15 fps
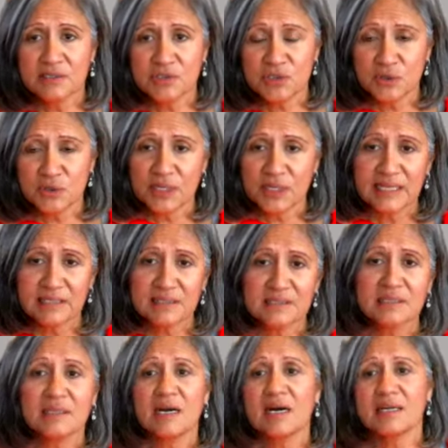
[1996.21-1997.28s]
So that's
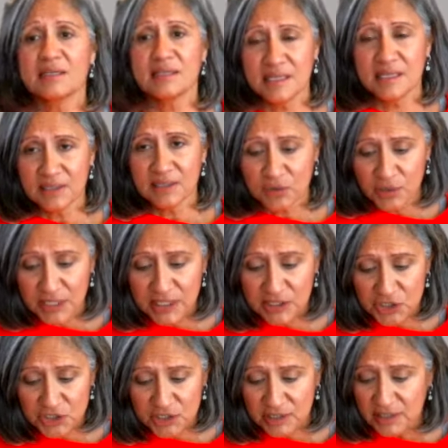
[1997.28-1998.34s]
not the
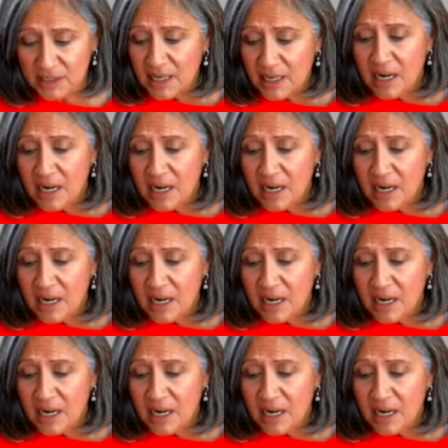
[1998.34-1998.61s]
integration.